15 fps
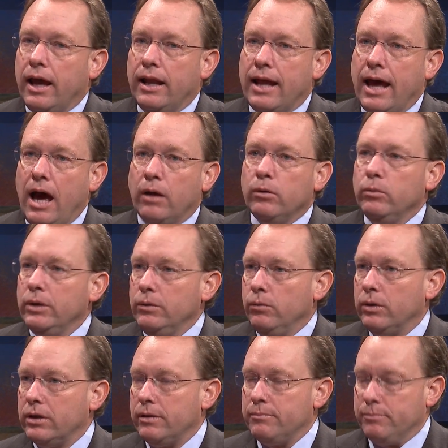And how do we
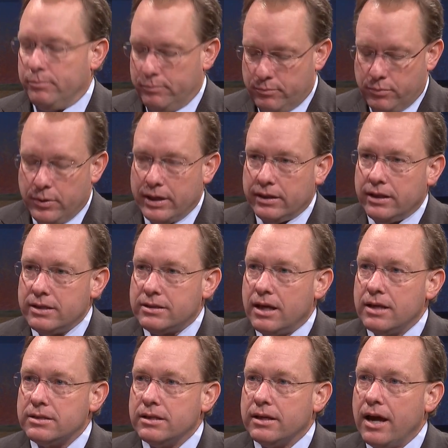want to bring these
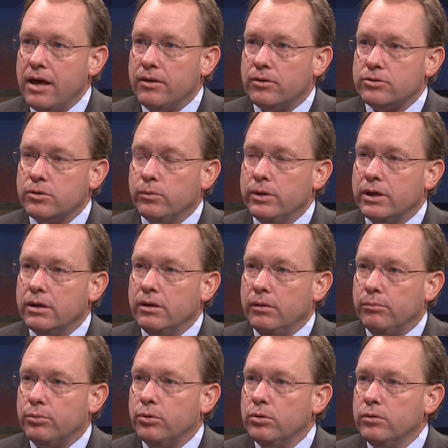things together so we can
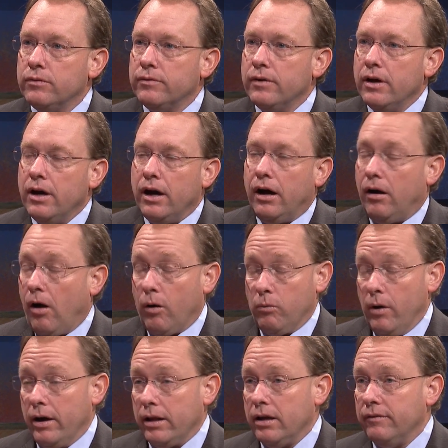improve
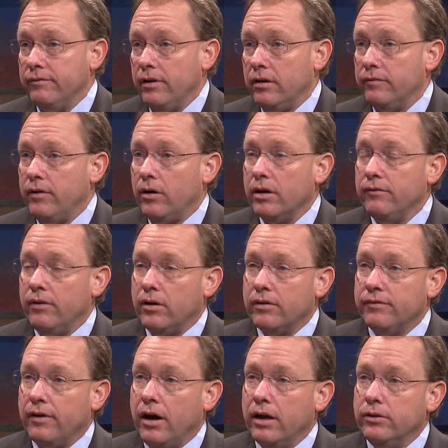already a very, very
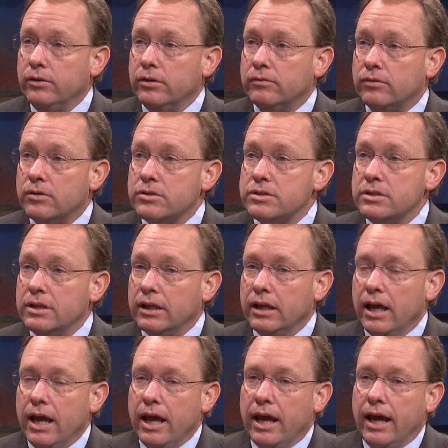fine university?
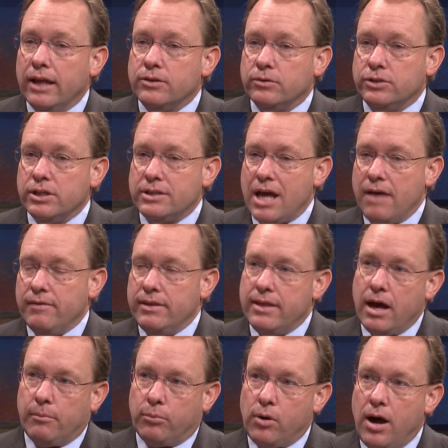And so just having
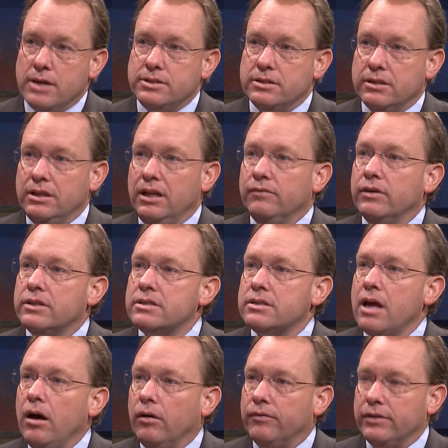that process in of
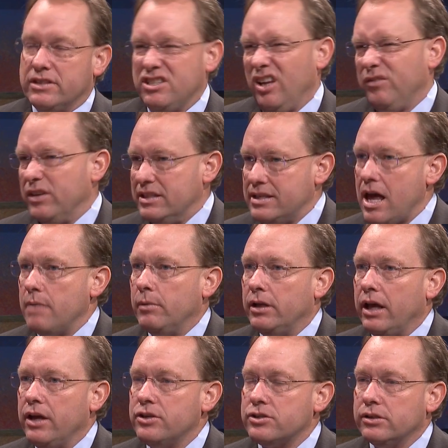itself, a
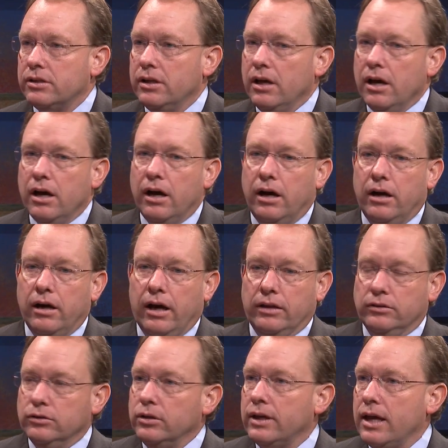self-examination, a
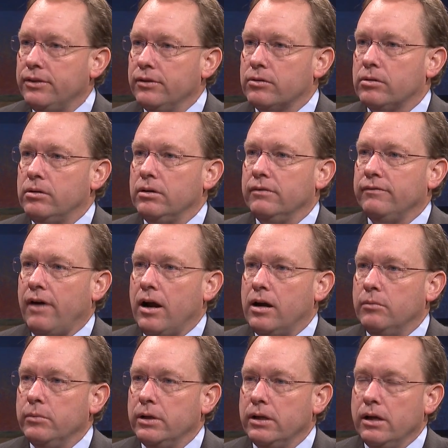look at the current
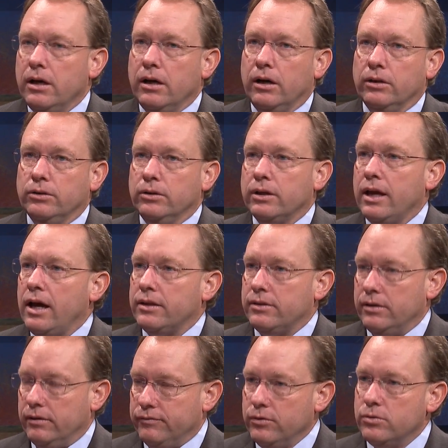environment, a look at
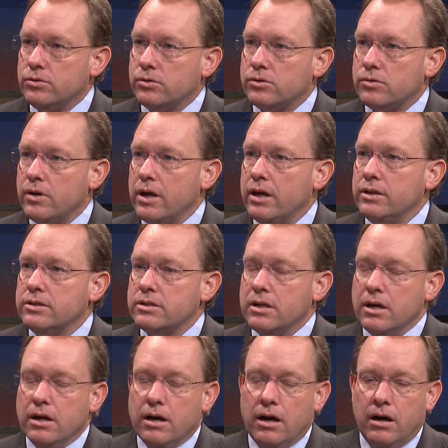the future trends,
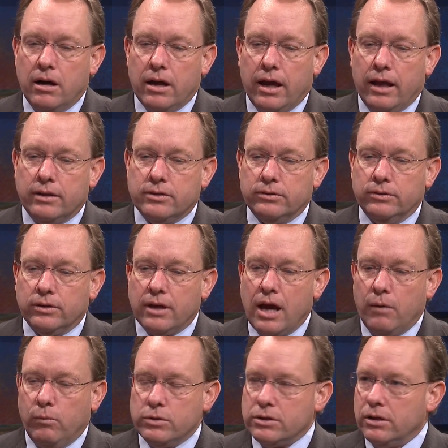and to look
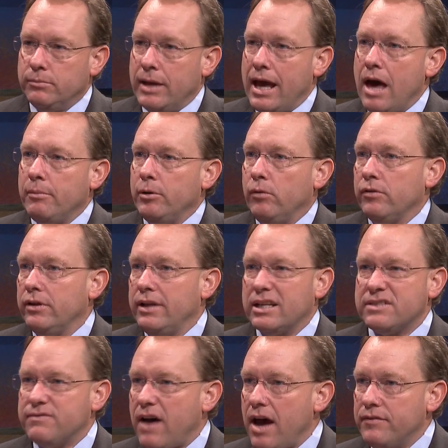at what's going to be happening over the
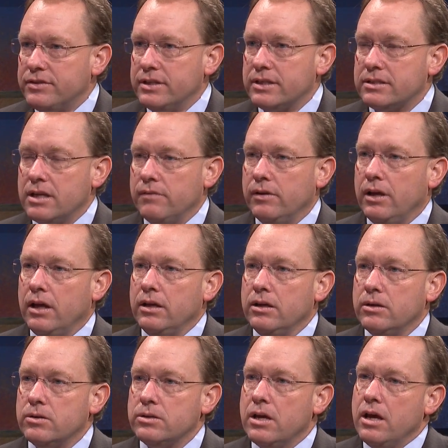next 5, 6, 7, 8
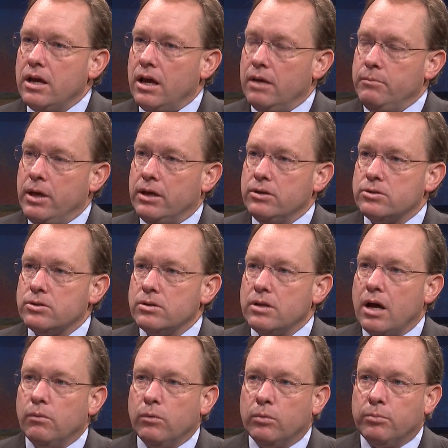years, and making sure
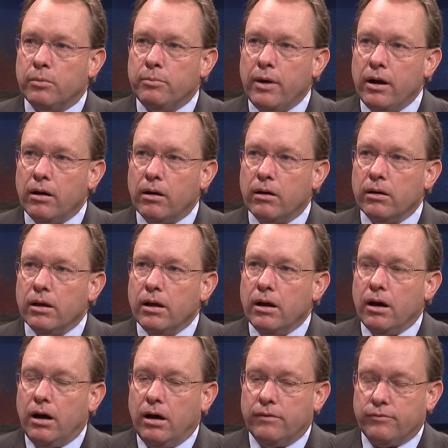that we're prepared
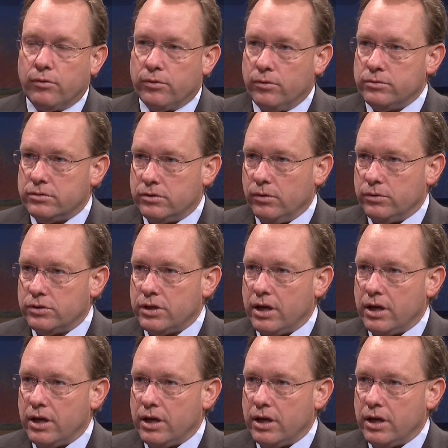for those